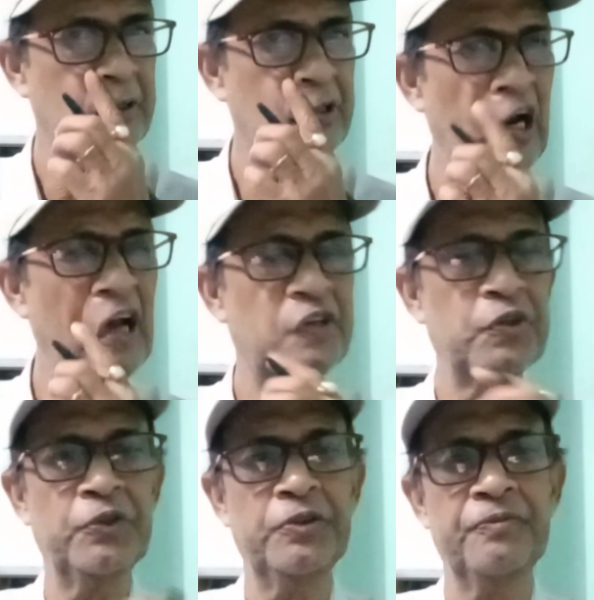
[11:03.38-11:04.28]
Try
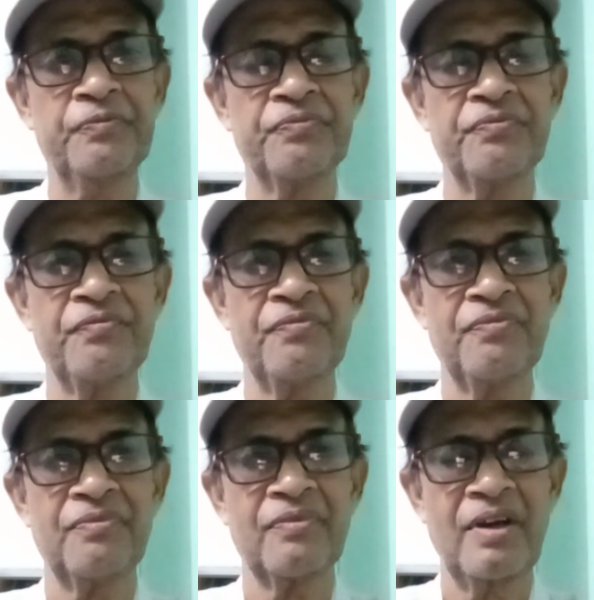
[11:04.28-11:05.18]
to
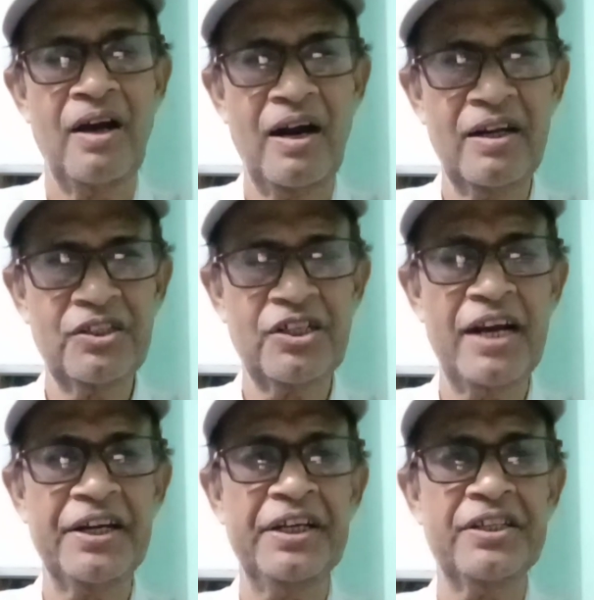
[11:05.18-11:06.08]

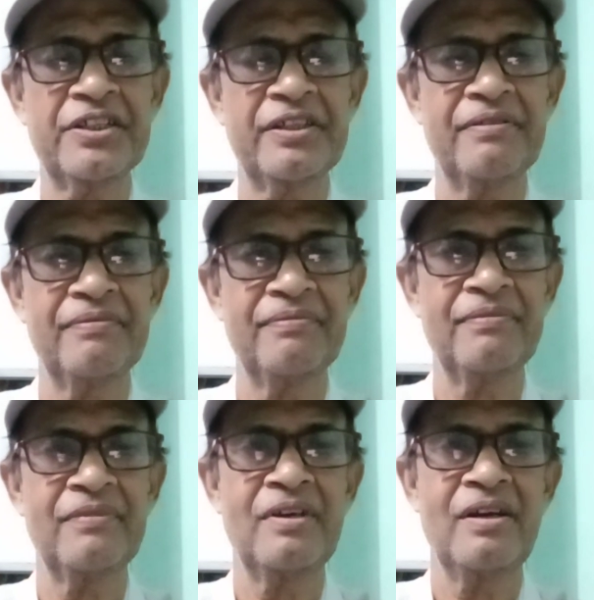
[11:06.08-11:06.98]
understand it,
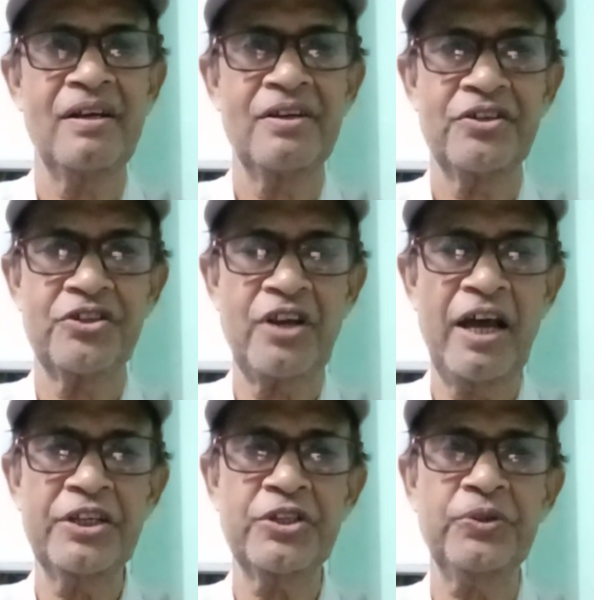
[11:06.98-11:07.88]

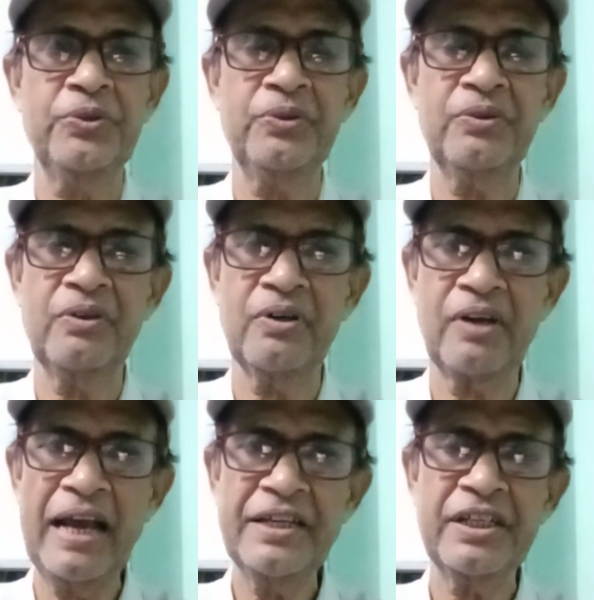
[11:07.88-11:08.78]
try to
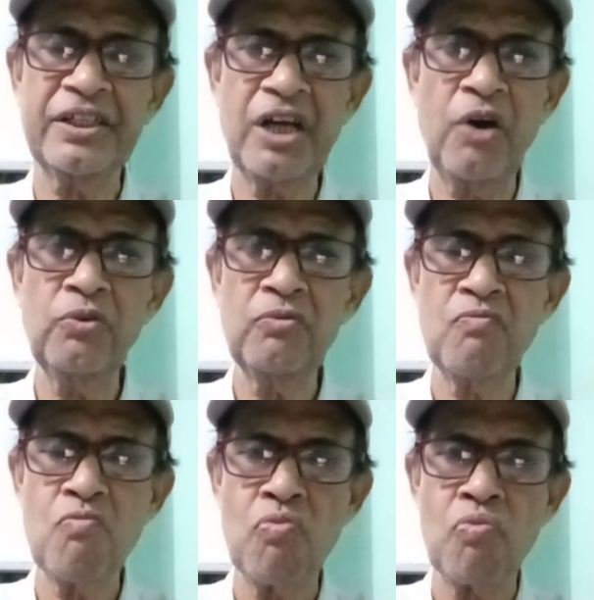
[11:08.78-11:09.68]
write it
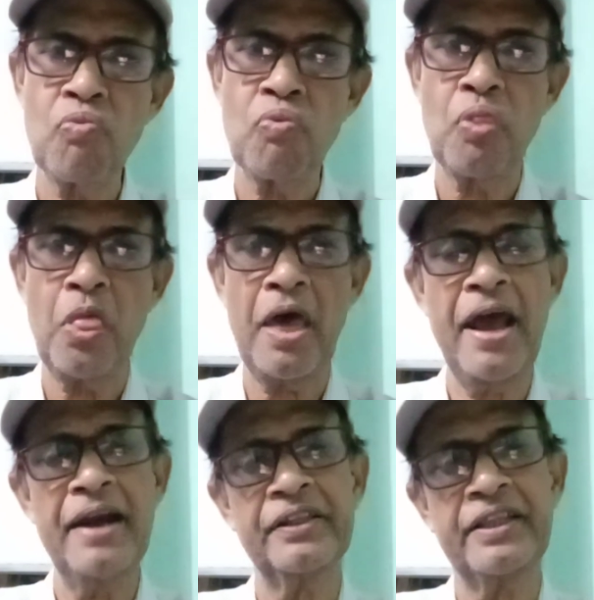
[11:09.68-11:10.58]
down,
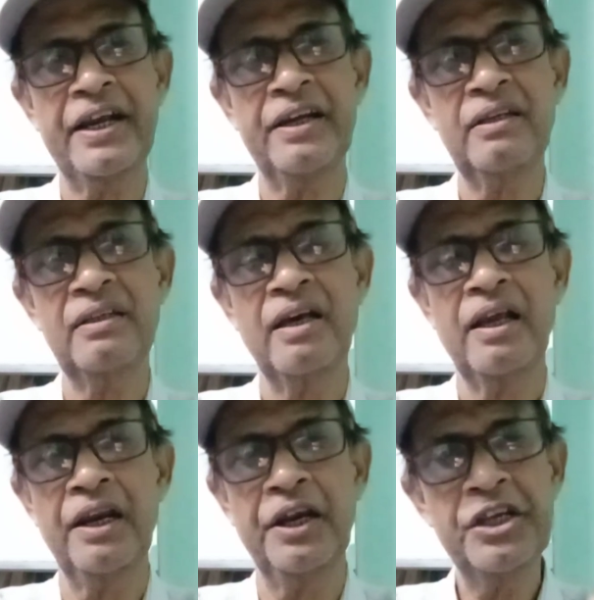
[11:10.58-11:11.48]
and then
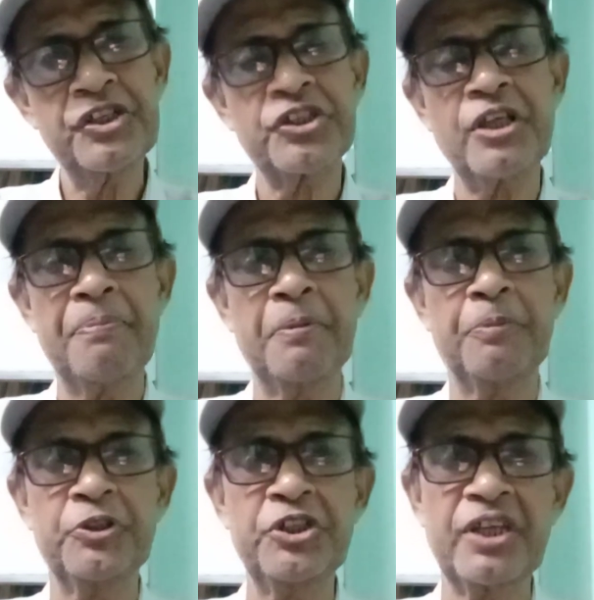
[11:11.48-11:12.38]
list the
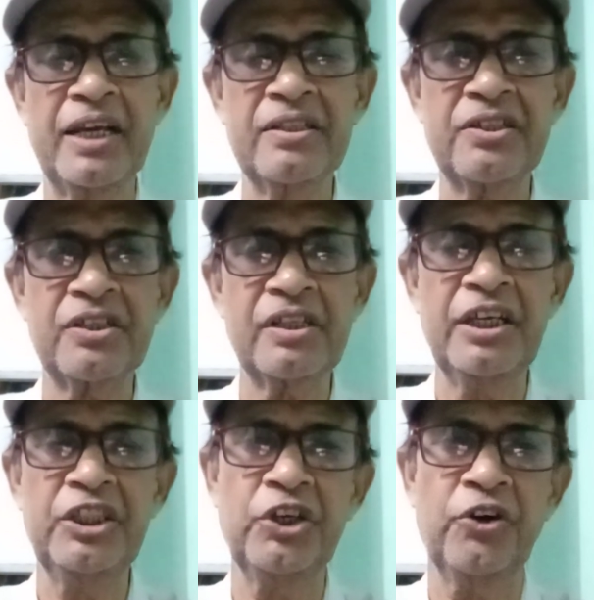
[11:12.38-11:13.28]
prepositions
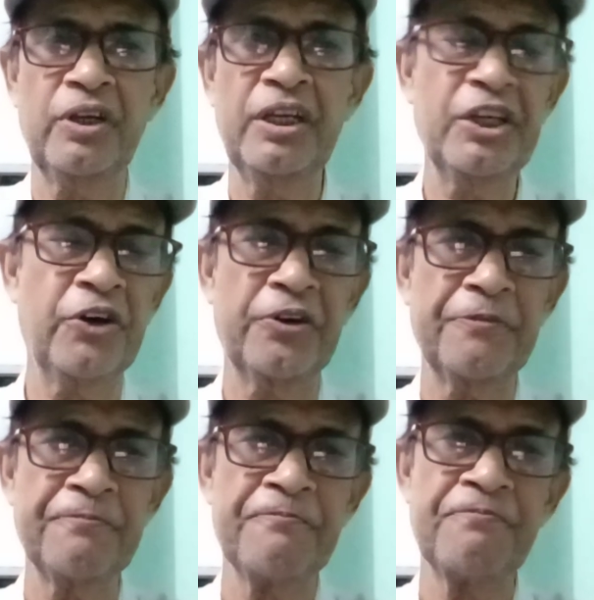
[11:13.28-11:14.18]
in
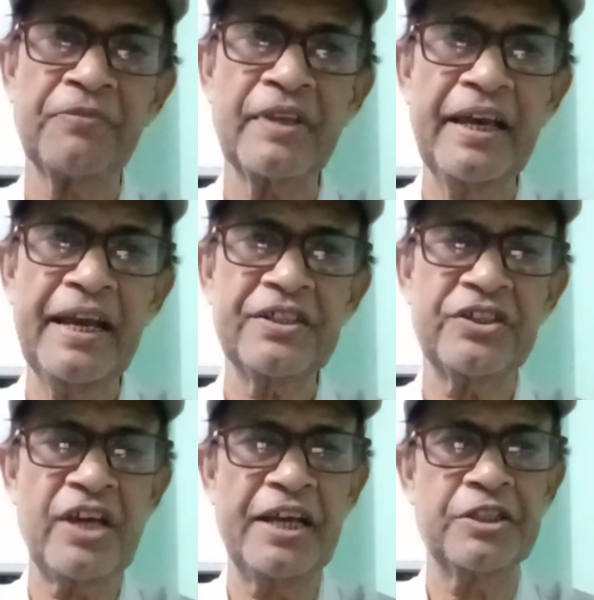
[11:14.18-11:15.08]
your
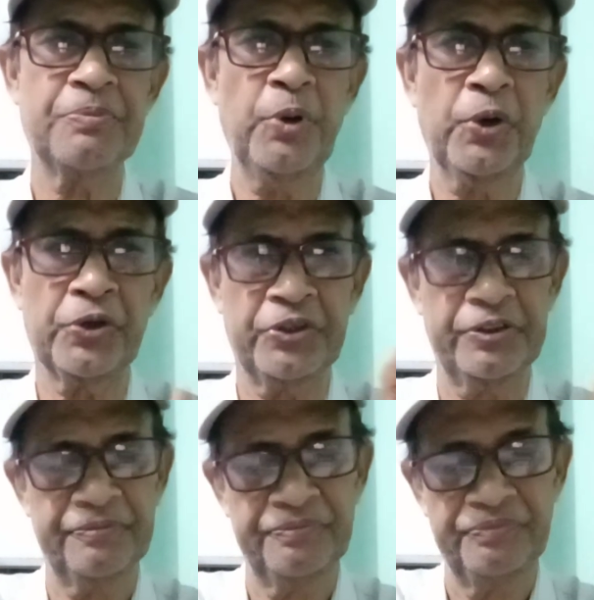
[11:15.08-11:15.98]
exercise book.